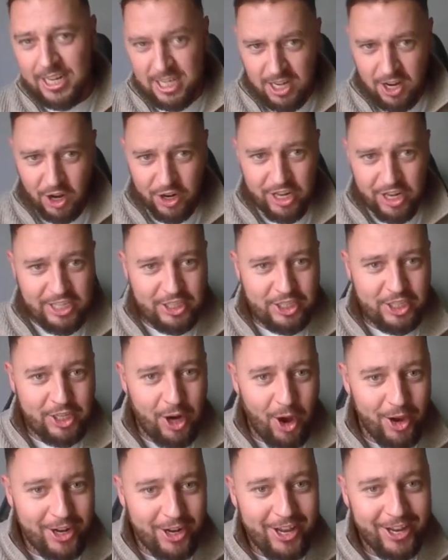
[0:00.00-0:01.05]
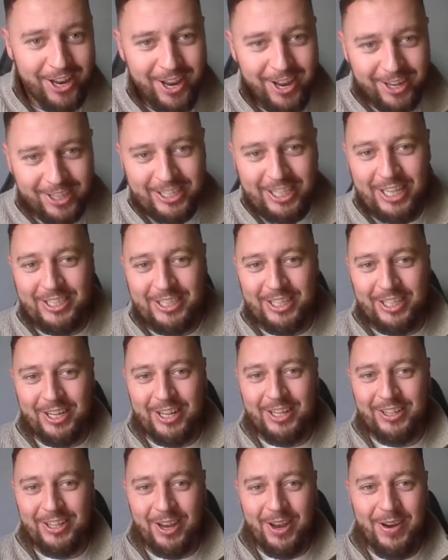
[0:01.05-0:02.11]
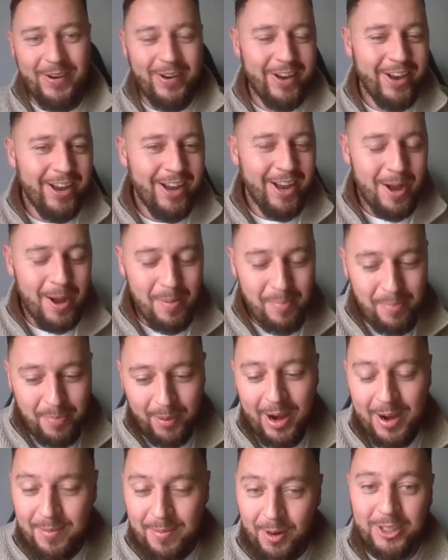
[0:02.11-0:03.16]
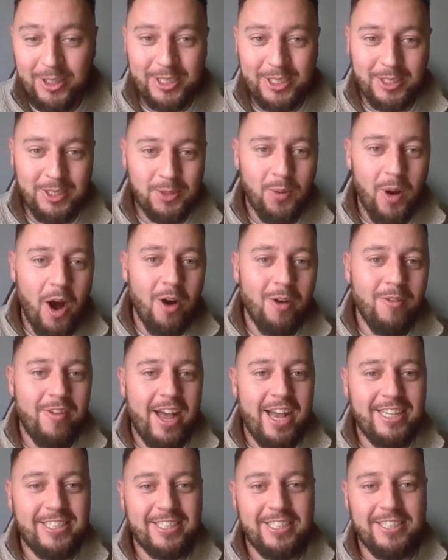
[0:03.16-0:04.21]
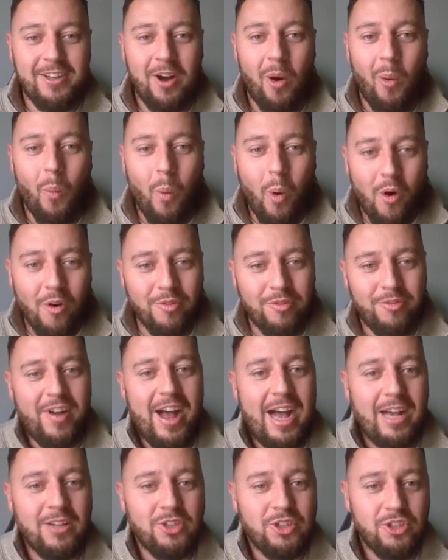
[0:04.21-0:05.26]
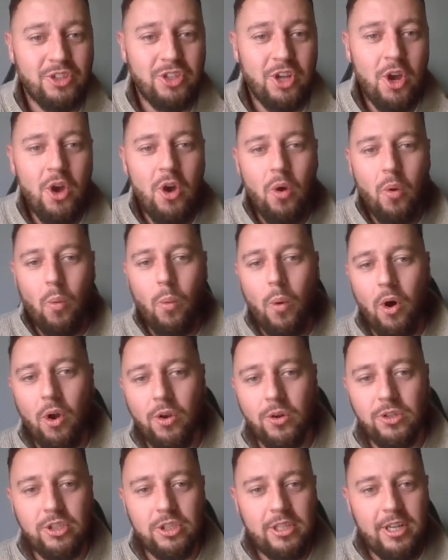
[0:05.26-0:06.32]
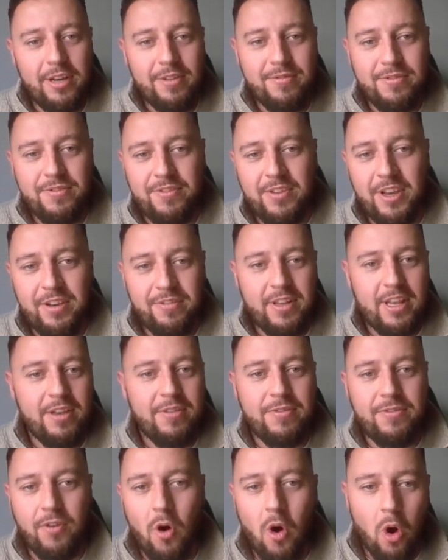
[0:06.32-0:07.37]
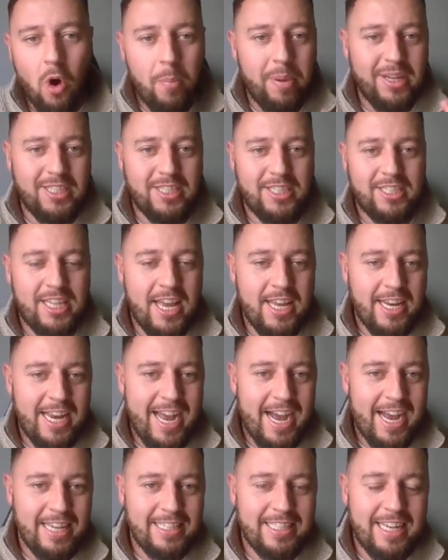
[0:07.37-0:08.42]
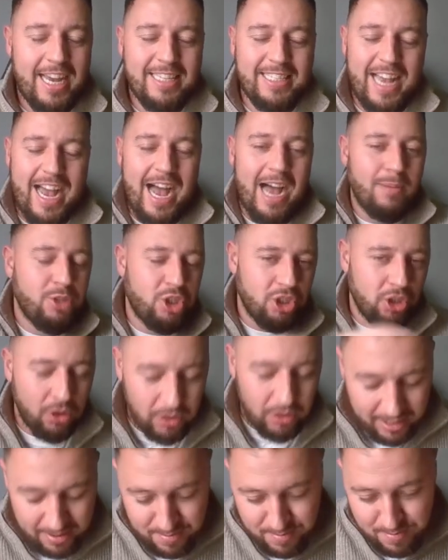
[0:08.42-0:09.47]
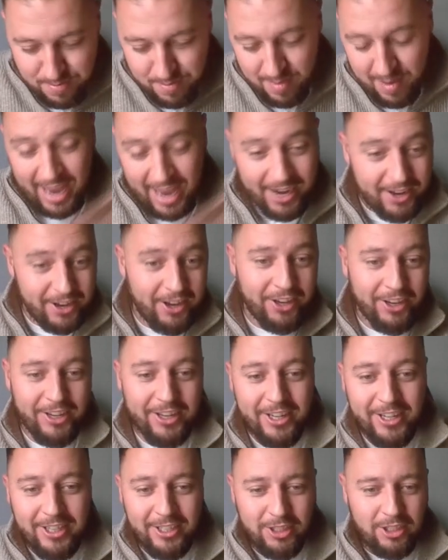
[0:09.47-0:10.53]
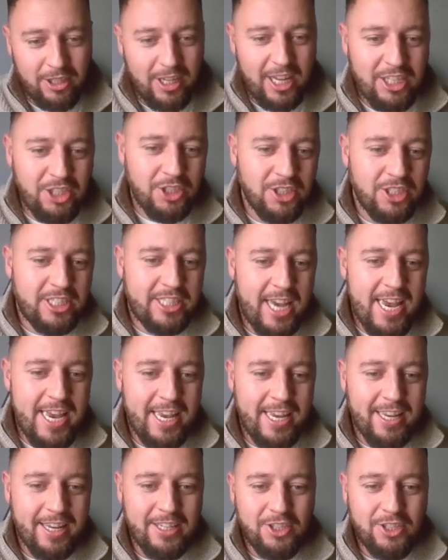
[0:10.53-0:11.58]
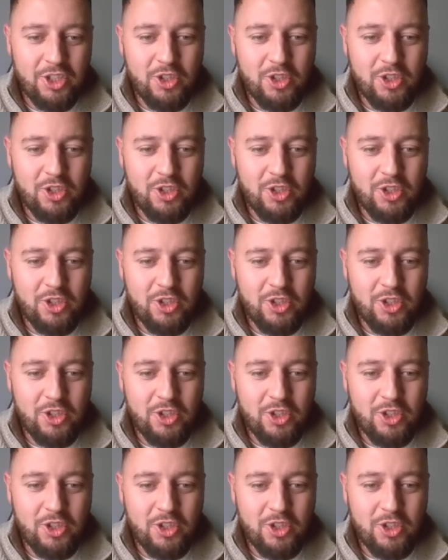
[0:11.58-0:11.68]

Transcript: in Onyx coin, because he's going to do pretty much a 12x. So you got 1,154%, guys. That is absolutely mega. So let's just take a